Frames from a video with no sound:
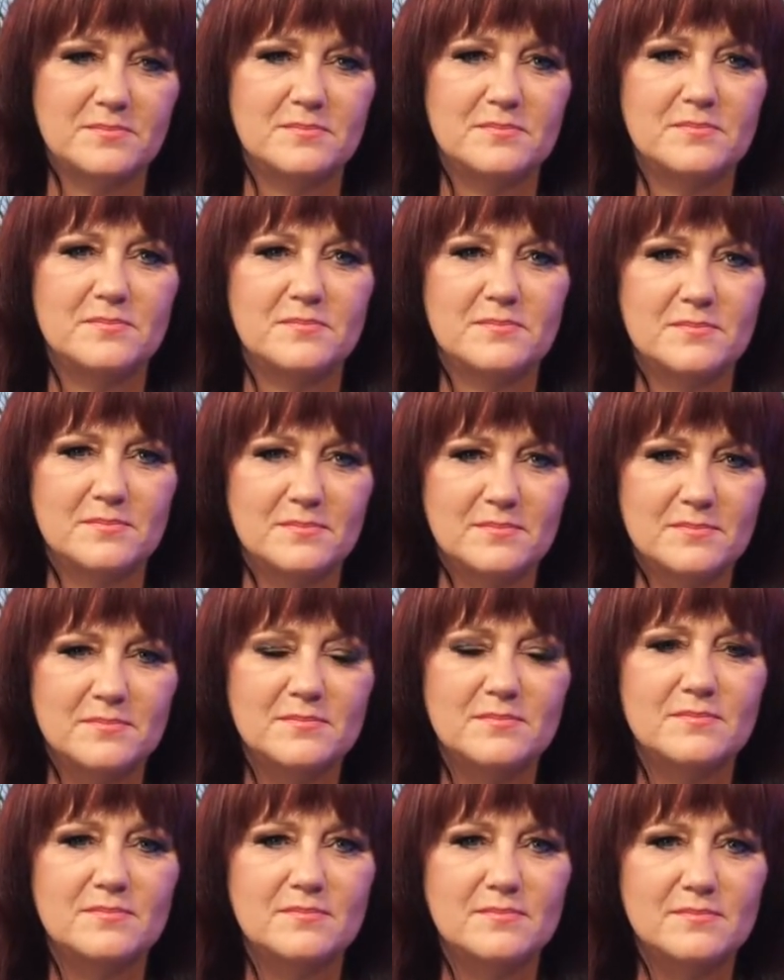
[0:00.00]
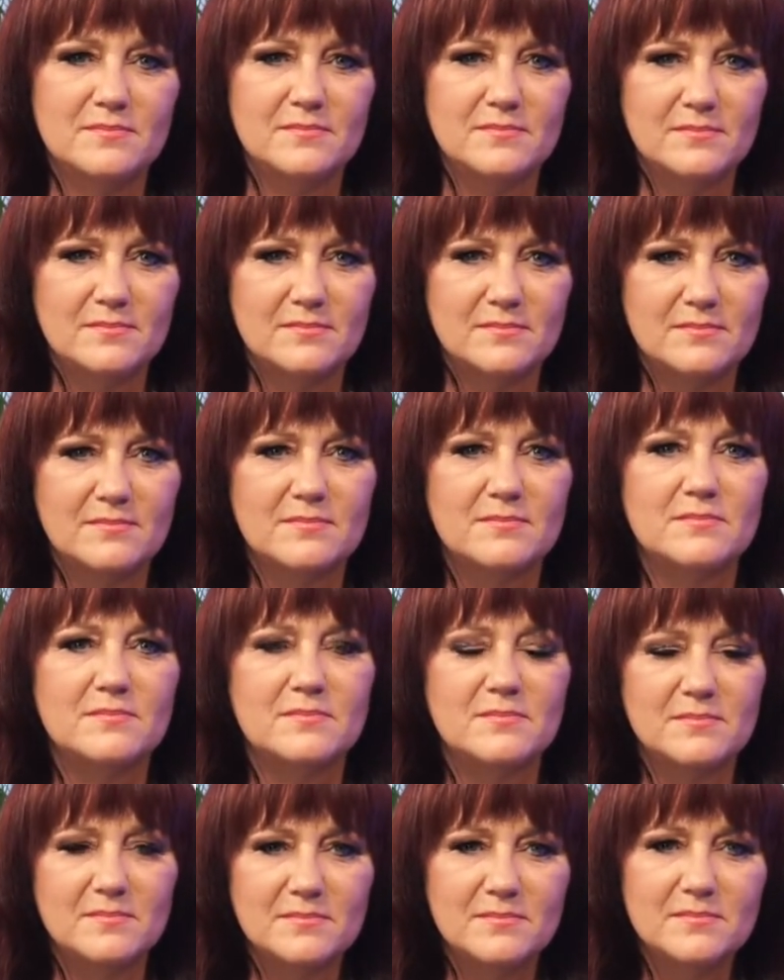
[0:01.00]

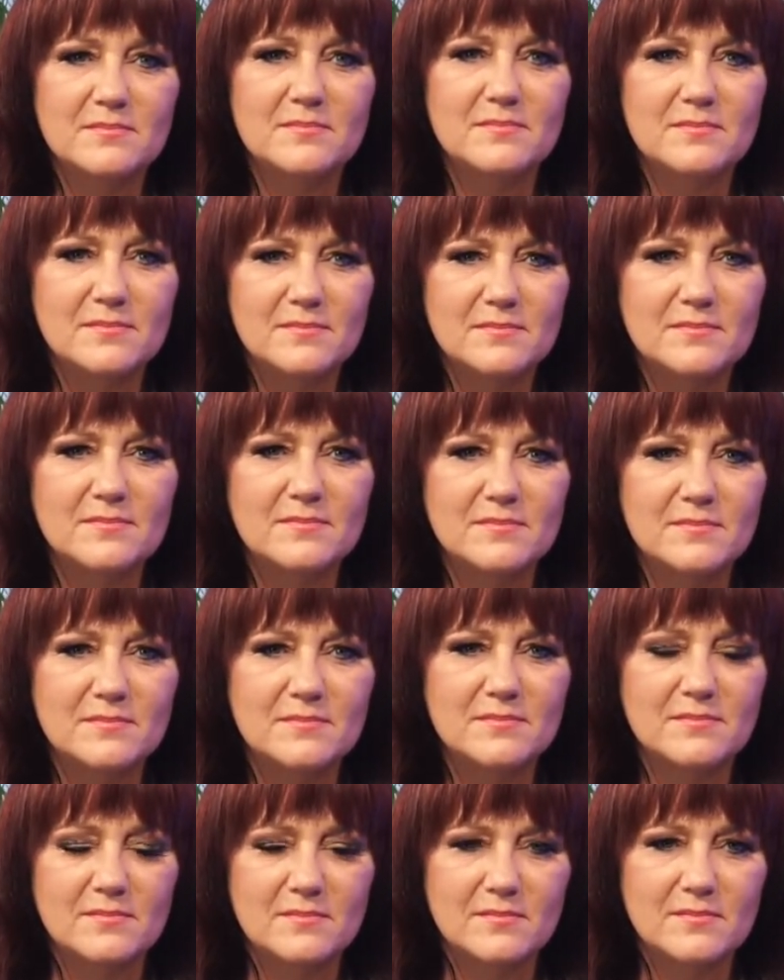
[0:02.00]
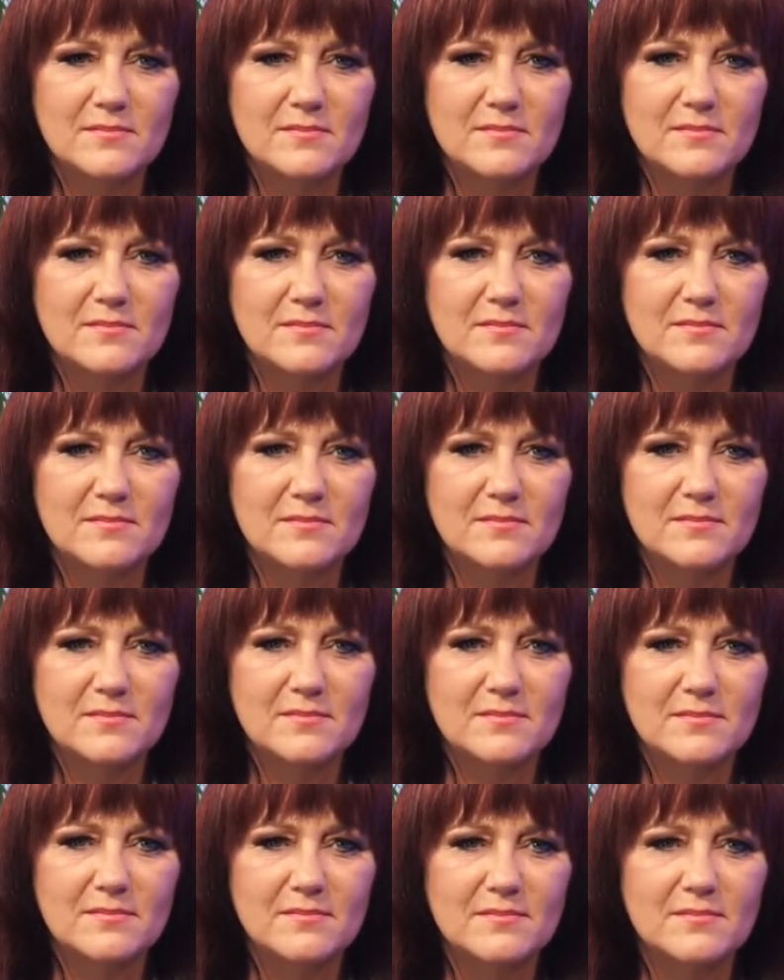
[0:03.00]

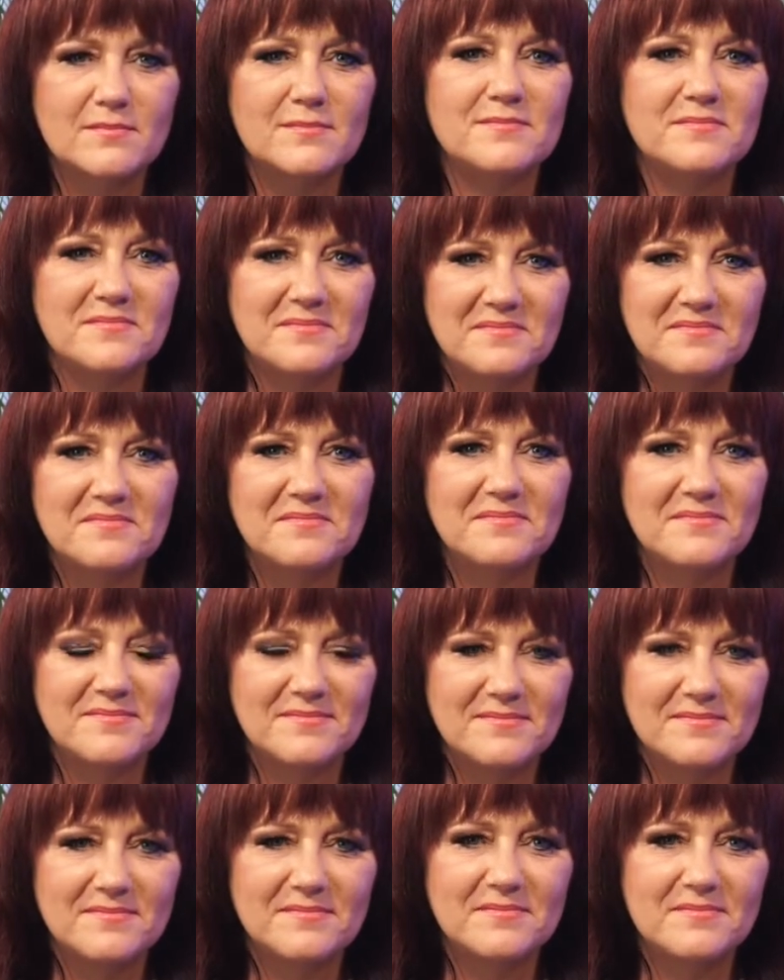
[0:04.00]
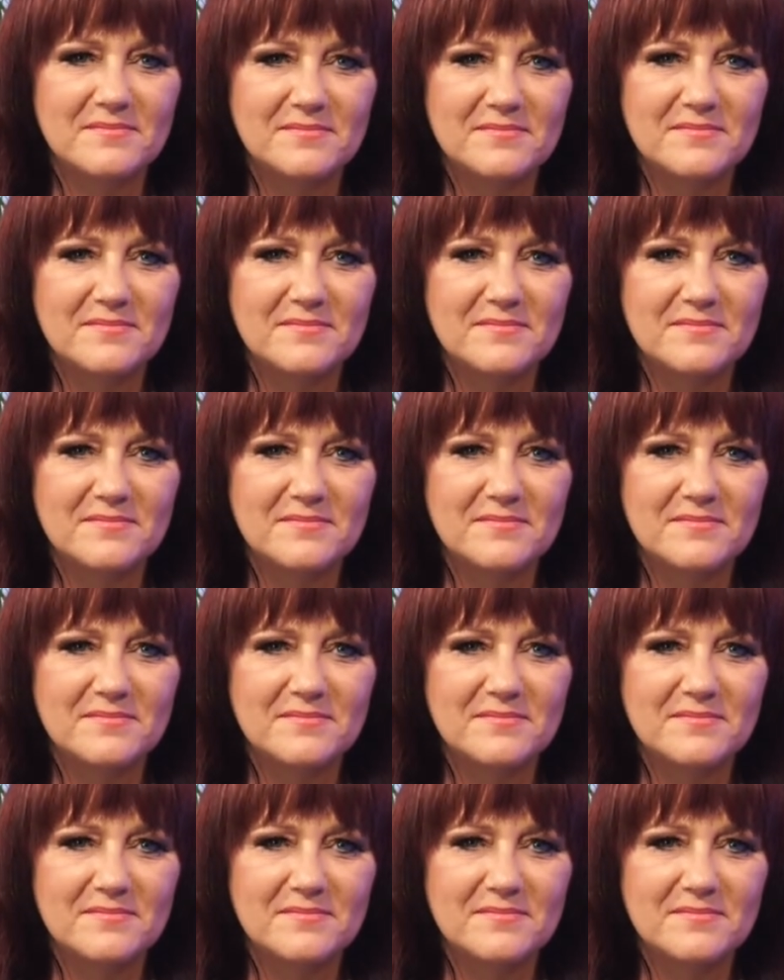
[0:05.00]
No words are spoken by the person on screen.